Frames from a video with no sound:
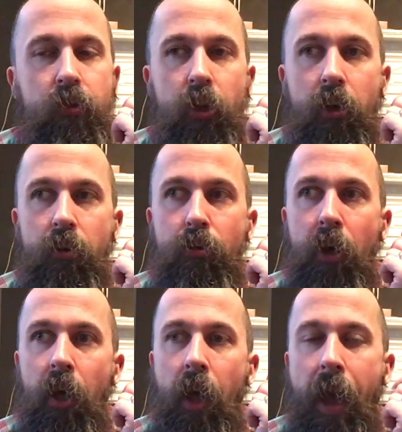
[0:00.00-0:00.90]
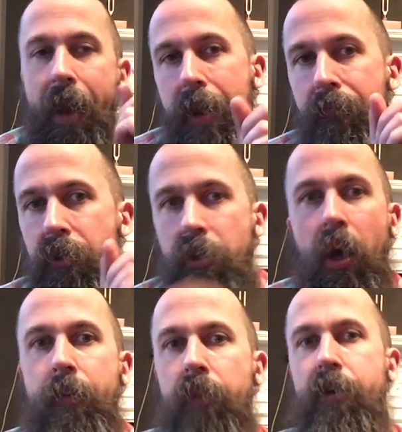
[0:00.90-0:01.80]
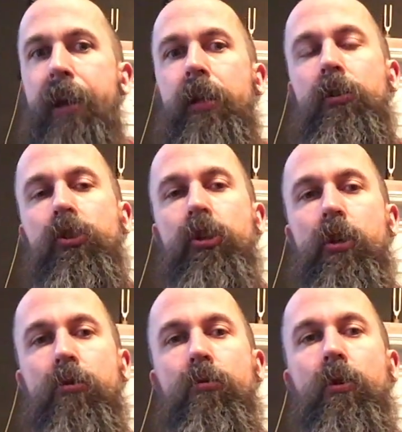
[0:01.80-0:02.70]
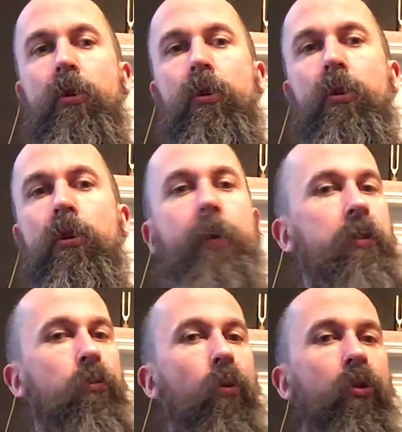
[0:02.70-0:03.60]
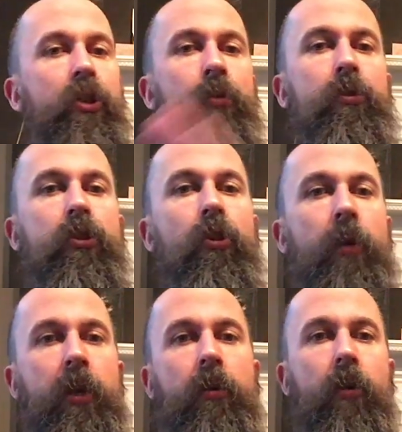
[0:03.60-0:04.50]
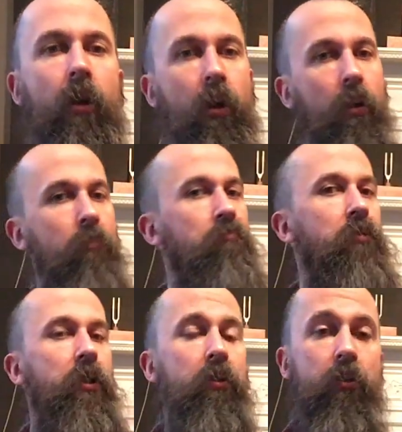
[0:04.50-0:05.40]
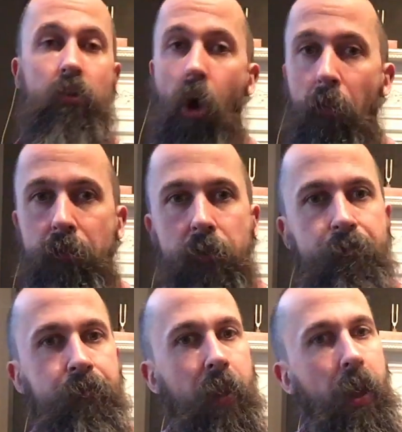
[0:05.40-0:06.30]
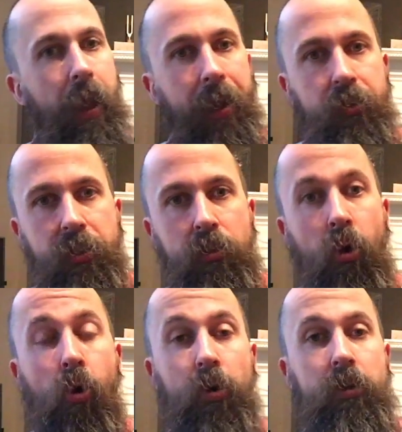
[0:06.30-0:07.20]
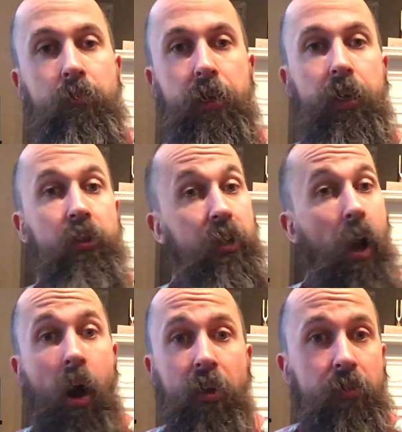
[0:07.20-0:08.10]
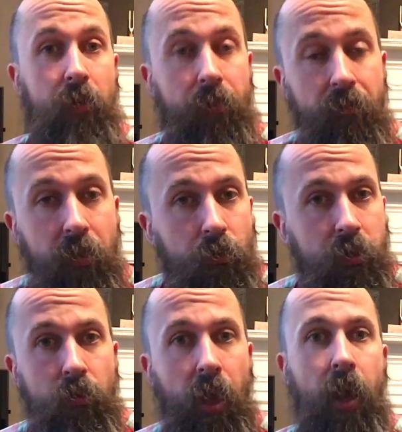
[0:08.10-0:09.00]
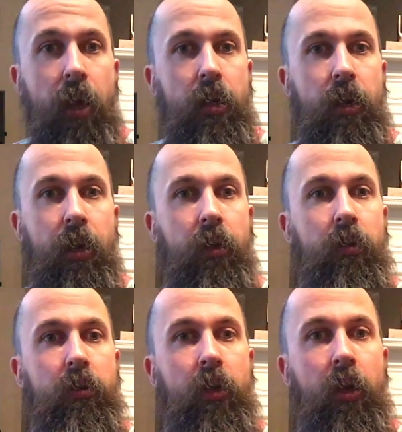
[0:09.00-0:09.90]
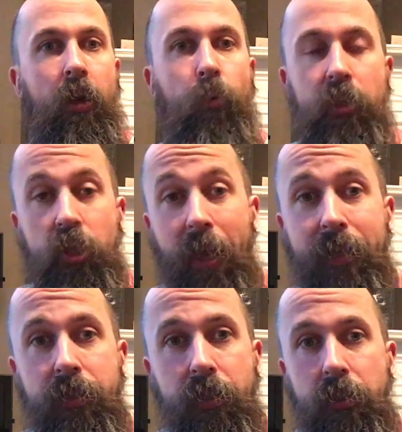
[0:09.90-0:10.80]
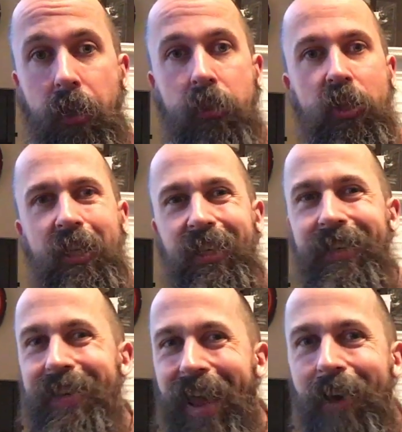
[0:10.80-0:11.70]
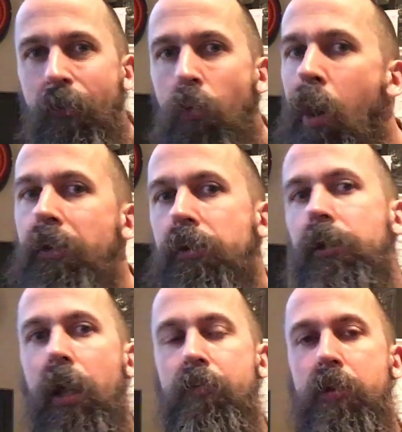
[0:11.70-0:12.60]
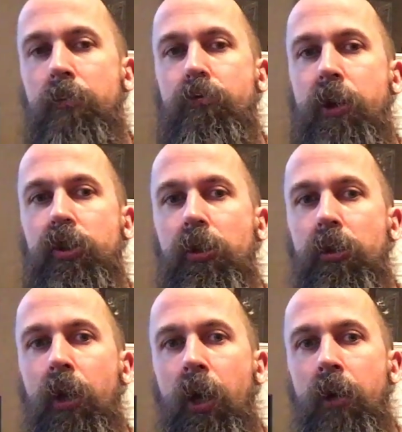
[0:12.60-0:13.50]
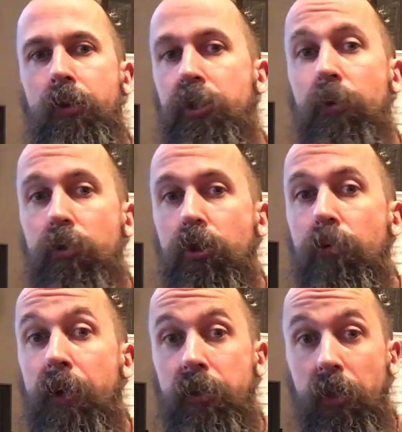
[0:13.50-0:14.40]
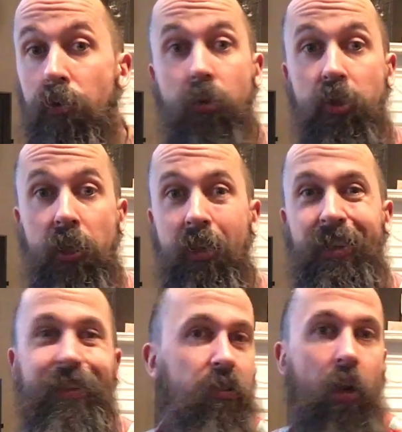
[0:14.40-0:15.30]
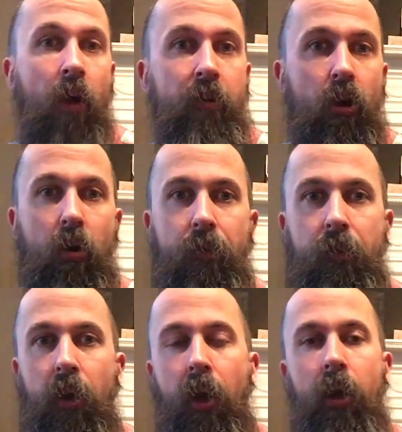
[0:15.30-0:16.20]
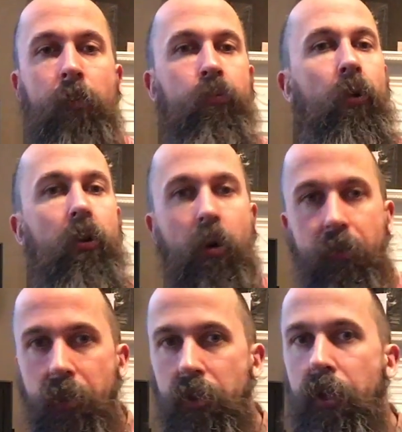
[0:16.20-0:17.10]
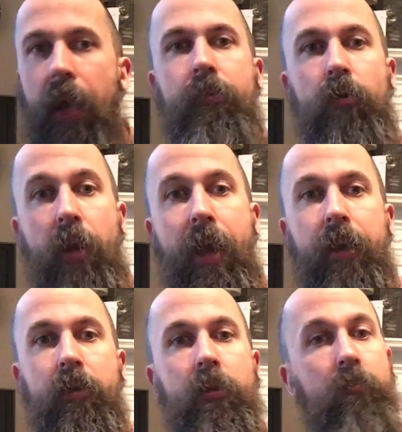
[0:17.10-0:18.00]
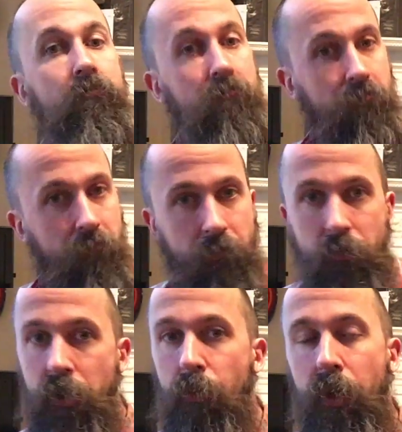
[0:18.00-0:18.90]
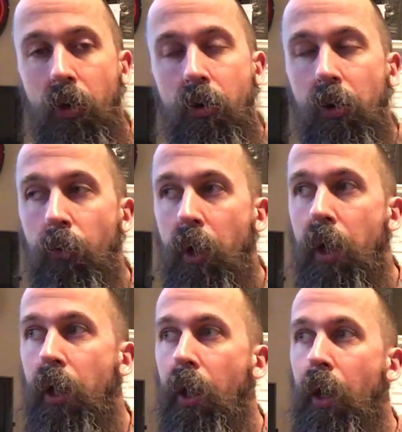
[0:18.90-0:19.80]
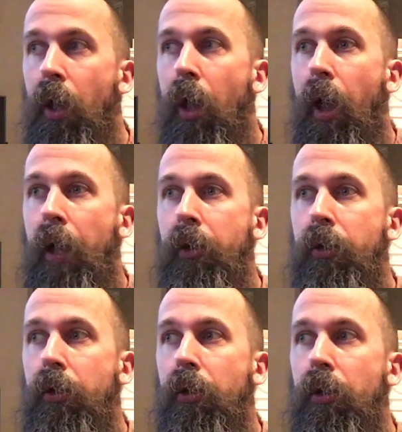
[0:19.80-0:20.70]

Joe. And every time I ran into Joe, no matter what she was doing, she stopped and she talked to me and she asked me if everything was okay, and we chatted, and she never once gave me the impression that she was too busy or that she needed to hurry off. When a conversation came to an end, she went on her way. And